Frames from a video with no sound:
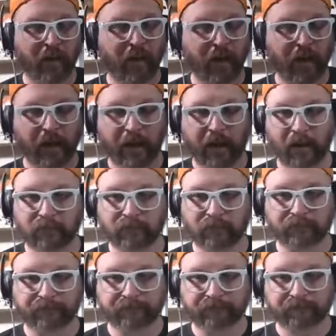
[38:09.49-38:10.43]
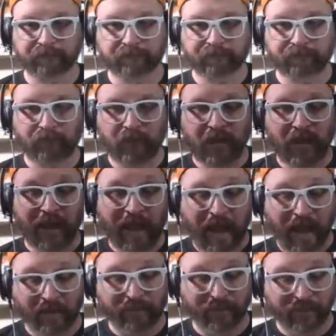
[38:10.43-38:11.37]
Um,
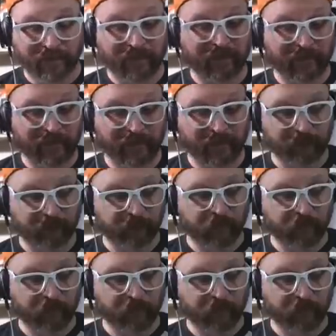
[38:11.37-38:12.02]
I think that